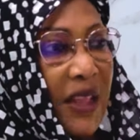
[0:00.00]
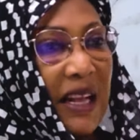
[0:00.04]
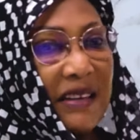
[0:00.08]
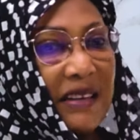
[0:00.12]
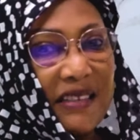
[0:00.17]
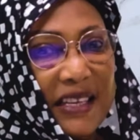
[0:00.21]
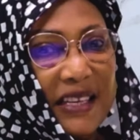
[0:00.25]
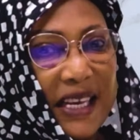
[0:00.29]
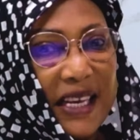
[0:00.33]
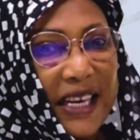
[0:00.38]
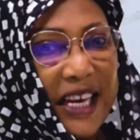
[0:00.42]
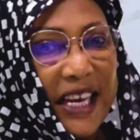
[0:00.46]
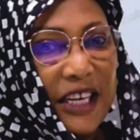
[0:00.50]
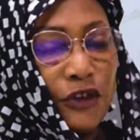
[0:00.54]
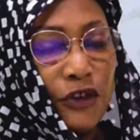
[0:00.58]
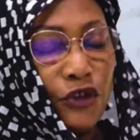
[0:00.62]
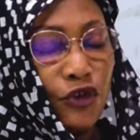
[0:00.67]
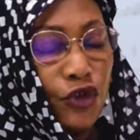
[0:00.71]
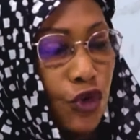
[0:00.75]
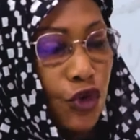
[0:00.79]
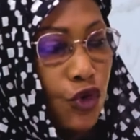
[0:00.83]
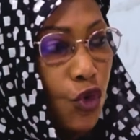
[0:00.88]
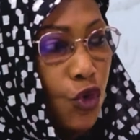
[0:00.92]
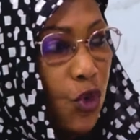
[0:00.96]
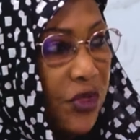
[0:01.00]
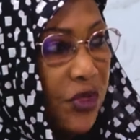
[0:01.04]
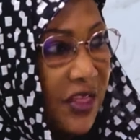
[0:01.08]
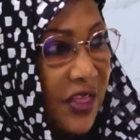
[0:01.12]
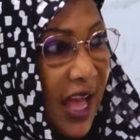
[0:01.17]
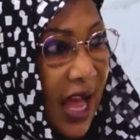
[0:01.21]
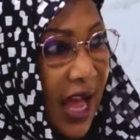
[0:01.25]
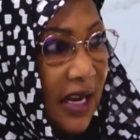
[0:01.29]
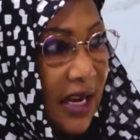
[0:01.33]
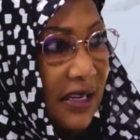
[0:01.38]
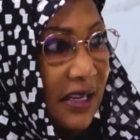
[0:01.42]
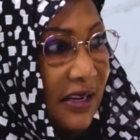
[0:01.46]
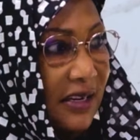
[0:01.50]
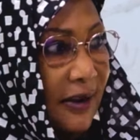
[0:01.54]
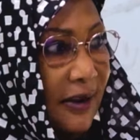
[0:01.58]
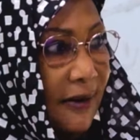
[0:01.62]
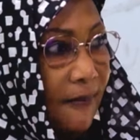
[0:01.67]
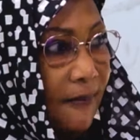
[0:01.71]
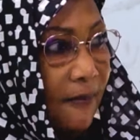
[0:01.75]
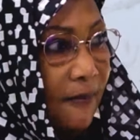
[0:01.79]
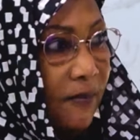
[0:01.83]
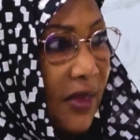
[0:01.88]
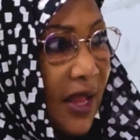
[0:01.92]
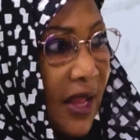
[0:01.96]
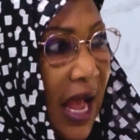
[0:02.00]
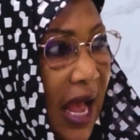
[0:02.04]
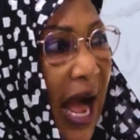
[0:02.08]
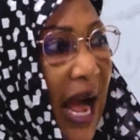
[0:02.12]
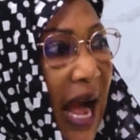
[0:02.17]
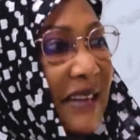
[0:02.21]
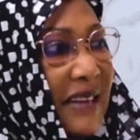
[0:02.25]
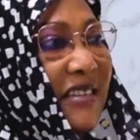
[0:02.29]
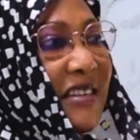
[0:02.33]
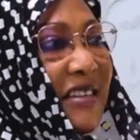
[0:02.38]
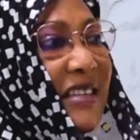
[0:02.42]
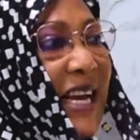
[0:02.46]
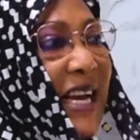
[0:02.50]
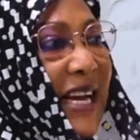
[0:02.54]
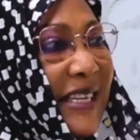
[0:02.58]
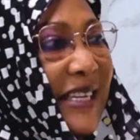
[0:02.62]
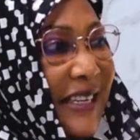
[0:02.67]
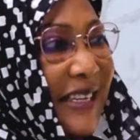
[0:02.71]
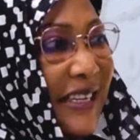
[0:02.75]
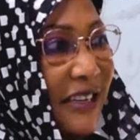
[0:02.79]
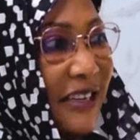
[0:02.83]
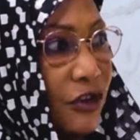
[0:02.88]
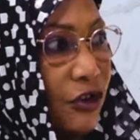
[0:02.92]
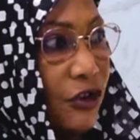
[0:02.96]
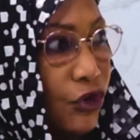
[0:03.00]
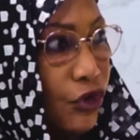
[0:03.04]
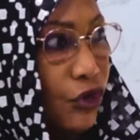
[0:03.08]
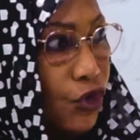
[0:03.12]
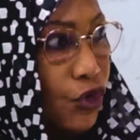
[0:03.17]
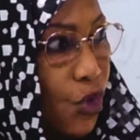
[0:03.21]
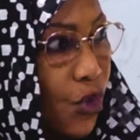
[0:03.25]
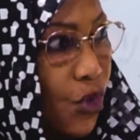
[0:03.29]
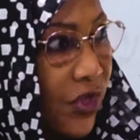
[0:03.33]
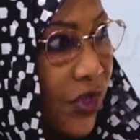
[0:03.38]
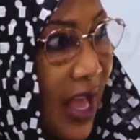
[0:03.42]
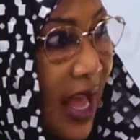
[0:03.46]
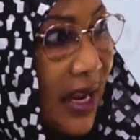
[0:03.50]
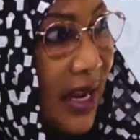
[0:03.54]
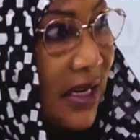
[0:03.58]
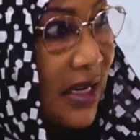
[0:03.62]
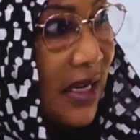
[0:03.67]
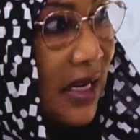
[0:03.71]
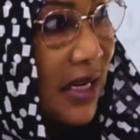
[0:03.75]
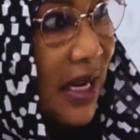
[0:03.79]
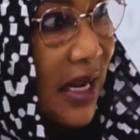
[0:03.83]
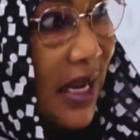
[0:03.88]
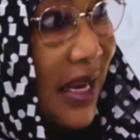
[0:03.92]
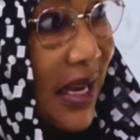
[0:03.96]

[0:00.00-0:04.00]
Seeking to do that, agitating to do that,